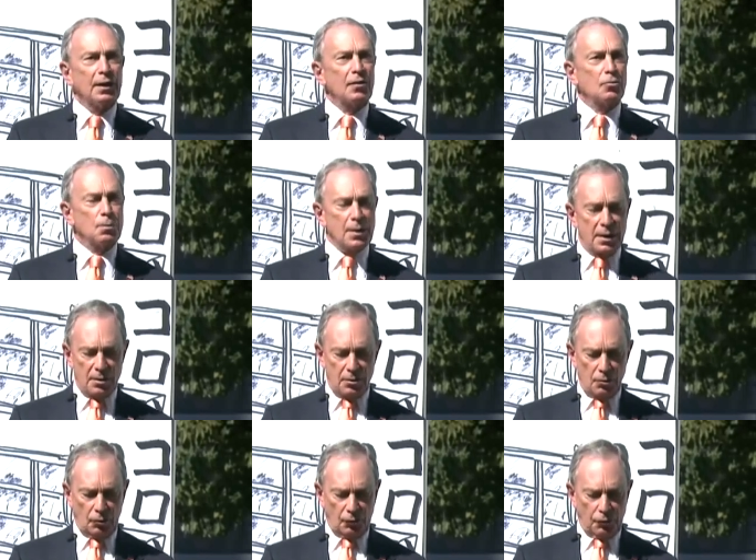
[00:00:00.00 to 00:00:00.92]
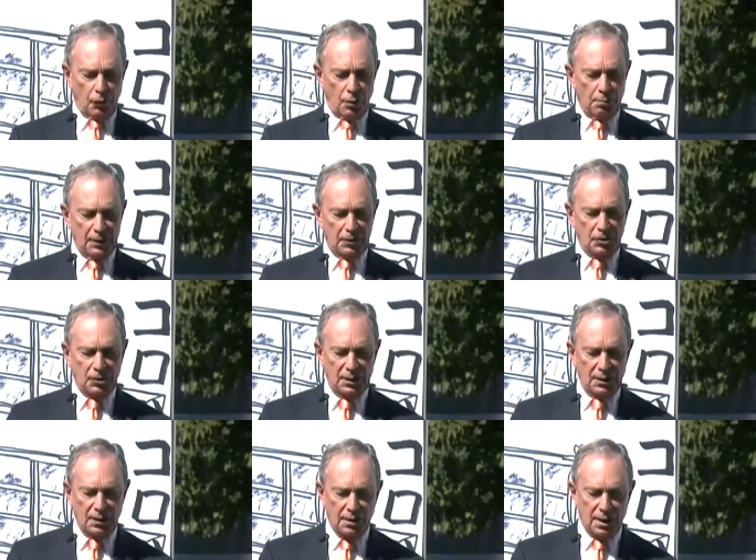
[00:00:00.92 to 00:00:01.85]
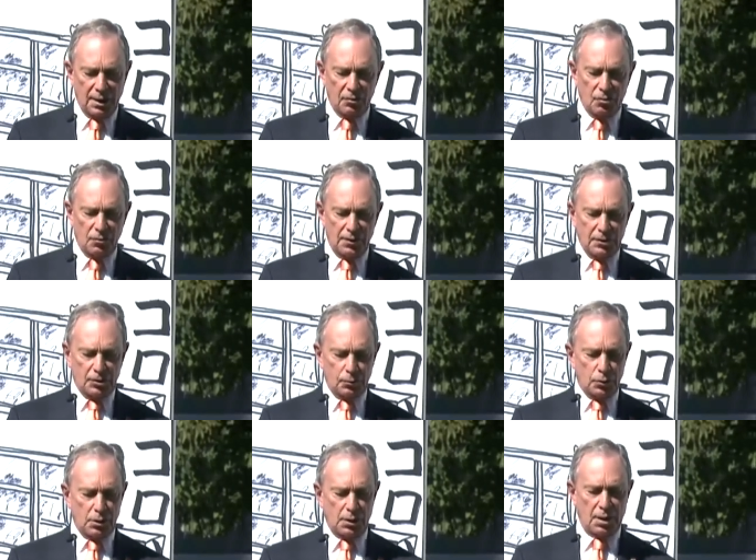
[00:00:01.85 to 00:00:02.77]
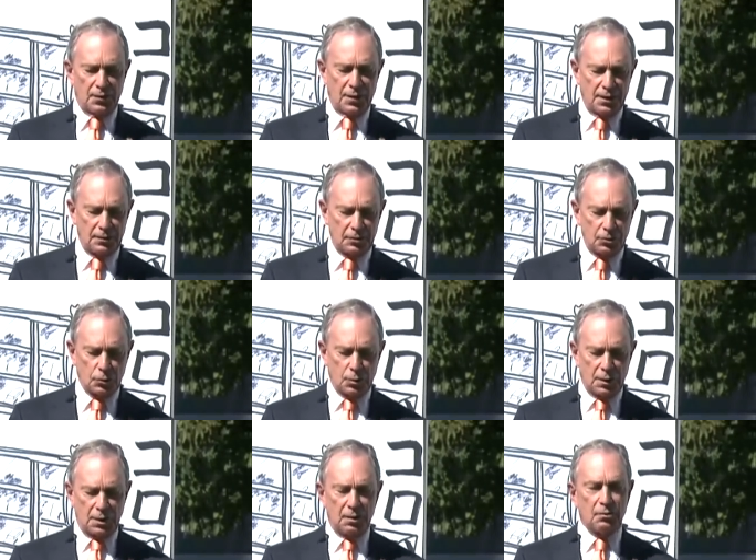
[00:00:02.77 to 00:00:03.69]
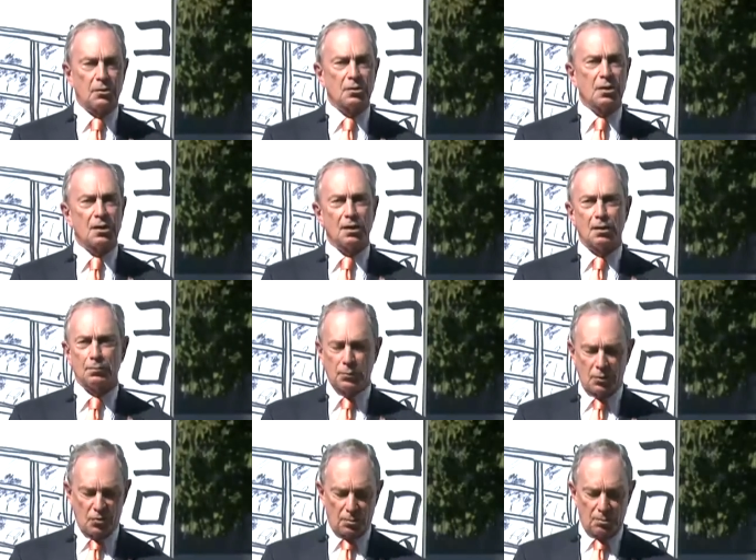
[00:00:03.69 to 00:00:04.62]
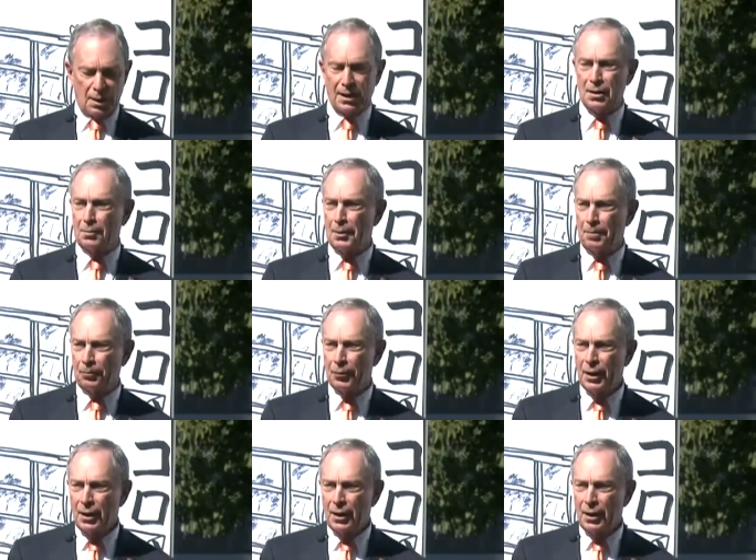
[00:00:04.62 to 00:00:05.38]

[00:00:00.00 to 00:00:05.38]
is being used for much-needed conservation work on the 120-year-old Columbus Monument,